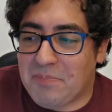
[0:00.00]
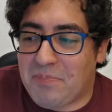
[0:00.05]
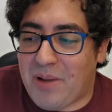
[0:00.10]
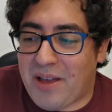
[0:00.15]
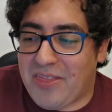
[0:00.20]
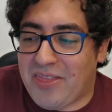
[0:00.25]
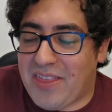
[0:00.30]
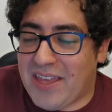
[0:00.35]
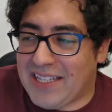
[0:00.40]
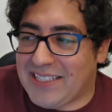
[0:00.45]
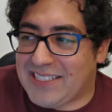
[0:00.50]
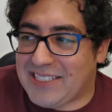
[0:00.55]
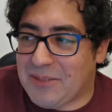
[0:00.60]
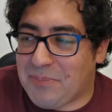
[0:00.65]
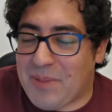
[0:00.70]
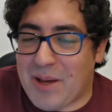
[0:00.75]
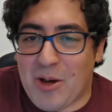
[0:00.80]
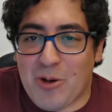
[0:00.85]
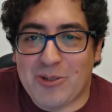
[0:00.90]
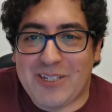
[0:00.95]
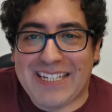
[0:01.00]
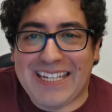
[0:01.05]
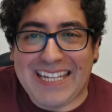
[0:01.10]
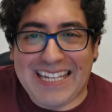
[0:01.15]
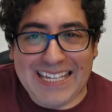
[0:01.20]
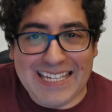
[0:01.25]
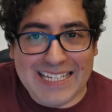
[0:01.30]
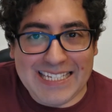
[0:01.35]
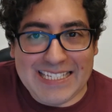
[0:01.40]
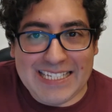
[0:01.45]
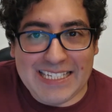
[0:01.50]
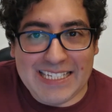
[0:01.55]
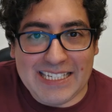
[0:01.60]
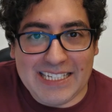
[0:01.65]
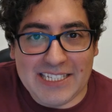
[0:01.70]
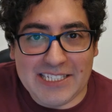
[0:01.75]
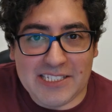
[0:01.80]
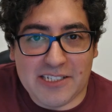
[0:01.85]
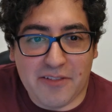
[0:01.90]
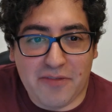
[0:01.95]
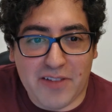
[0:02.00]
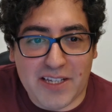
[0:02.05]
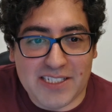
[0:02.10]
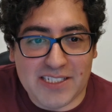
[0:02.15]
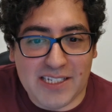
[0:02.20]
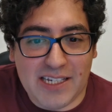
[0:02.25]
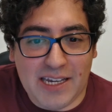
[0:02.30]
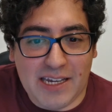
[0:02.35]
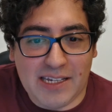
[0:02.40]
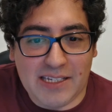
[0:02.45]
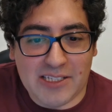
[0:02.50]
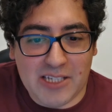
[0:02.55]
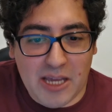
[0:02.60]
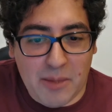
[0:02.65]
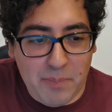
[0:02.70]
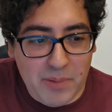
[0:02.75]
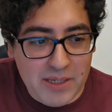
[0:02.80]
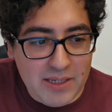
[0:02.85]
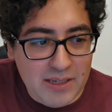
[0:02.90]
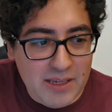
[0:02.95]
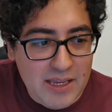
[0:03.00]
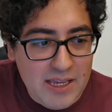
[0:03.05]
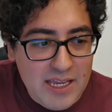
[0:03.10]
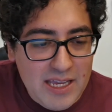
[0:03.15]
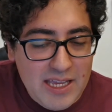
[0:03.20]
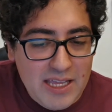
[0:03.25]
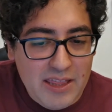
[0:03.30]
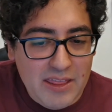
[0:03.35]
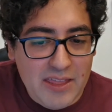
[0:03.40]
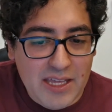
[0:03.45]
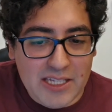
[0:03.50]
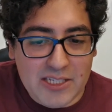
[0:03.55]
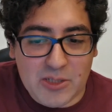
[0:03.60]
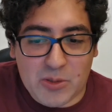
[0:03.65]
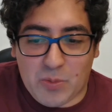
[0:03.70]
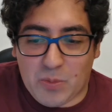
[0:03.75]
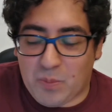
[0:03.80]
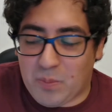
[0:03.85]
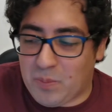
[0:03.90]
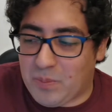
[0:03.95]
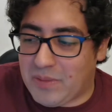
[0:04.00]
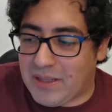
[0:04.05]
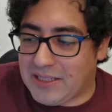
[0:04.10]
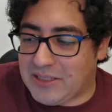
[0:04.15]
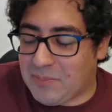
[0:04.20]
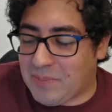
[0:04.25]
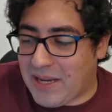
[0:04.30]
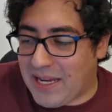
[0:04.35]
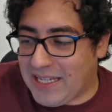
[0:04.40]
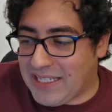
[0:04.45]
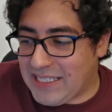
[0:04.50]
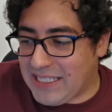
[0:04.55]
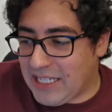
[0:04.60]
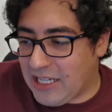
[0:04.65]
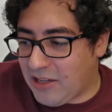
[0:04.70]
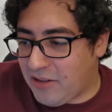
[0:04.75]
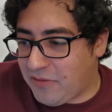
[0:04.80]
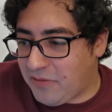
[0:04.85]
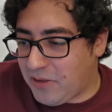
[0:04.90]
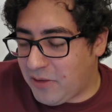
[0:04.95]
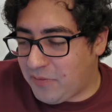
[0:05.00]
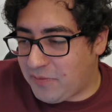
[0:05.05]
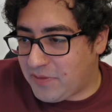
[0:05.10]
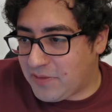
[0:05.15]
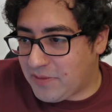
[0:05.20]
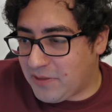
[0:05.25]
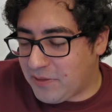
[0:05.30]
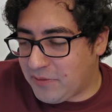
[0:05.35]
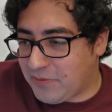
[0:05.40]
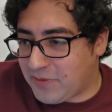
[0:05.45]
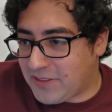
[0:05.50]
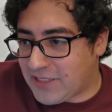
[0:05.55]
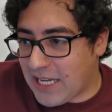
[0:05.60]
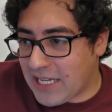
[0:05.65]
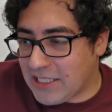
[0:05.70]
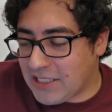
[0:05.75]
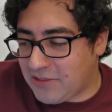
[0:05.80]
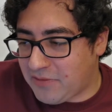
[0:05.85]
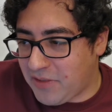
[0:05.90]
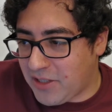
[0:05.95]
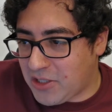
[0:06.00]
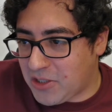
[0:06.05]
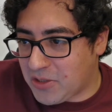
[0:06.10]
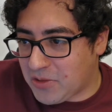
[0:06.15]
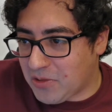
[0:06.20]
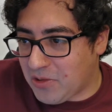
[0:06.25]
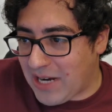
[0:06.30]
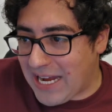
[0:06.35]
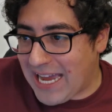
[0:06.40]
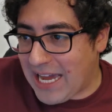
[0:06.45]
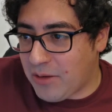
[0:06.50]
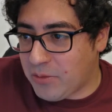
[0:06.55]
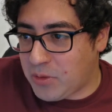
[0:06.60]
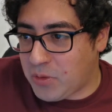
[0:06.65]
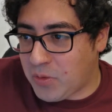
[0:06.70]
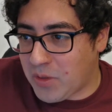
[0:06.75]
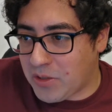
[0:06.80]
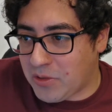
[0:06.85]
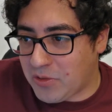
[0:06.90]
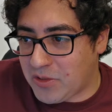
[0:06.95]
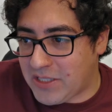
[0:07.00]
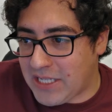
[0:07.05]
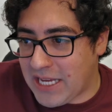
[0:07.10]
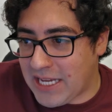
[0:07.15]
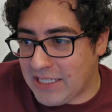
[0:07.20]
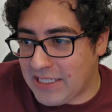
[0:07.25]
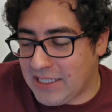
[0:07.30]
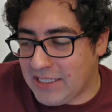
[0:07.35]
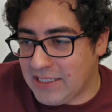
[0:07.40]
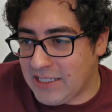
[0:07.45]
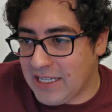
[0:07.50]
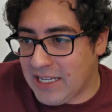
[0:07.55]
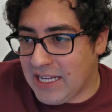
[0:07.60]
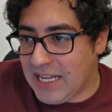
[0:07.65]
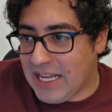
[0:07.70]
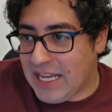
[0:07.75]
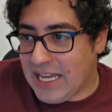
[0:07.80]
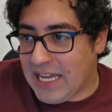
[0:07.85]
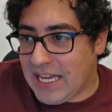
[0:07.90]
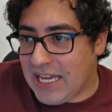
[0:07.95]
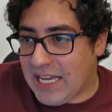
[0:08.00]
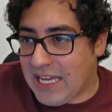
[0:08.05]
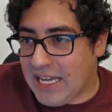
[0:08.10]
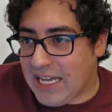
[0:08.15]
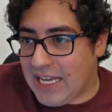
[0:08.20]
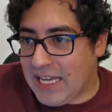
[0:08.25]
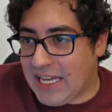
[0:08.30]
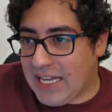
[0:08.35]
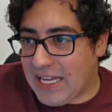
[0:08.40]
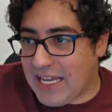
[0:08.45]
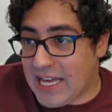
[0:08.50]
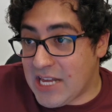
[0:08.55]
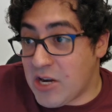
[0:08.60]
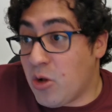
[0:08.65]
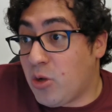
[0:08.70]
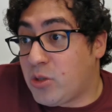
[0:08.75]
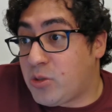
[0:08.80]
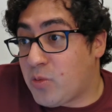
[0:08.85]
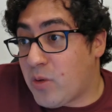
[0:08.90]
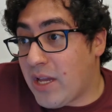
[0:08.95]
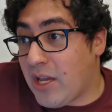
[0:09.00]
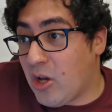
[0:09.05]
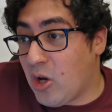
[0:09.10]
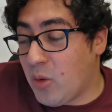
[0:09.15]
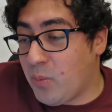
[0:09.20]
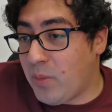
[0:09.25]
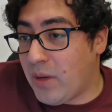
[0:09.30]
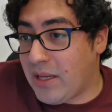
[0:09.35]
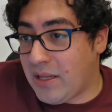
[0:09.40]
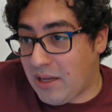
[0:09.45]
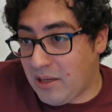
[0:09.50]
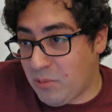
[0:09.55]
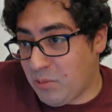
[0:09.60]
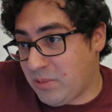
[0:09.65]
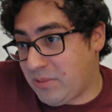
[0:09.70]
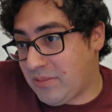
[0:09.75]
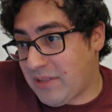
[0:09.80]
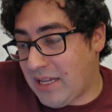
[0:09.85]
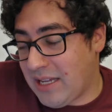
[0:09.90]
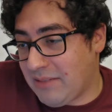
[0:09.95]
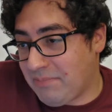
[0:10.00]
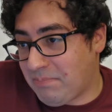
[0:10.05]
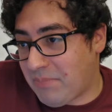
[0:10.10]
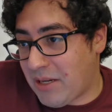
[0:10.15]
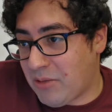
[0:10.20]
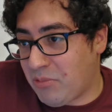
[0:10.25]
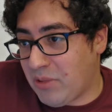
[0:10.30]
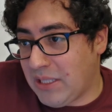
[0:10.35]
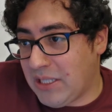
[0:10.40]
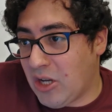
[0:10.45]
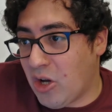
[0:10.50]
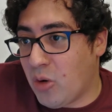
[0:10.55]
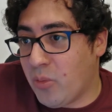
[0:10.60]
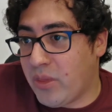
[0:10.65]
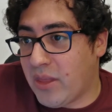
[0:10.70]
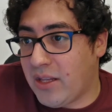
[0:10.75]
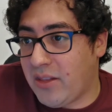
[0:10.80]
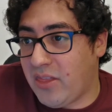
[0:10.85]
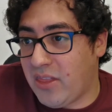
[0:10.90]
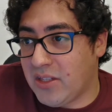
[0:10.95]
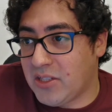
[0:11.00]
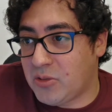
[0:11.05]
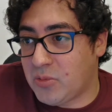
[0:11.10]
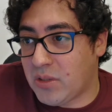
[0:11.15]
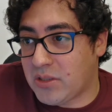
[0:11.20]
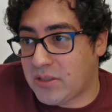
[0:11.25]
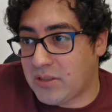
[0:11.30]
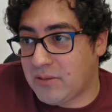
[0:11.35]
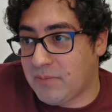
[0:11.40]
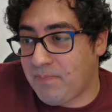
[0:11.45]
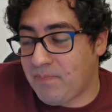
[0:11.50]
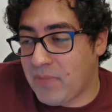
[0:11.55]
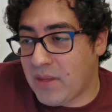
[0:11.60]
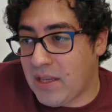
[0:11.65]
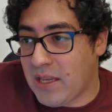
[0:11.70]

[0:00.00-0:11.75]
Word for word: but that's about it. It's a fascinating topic. That's that's my idea of, of, of science fiction or how to understand it. Uh, and also, I hope I, I was I, I really hope that this was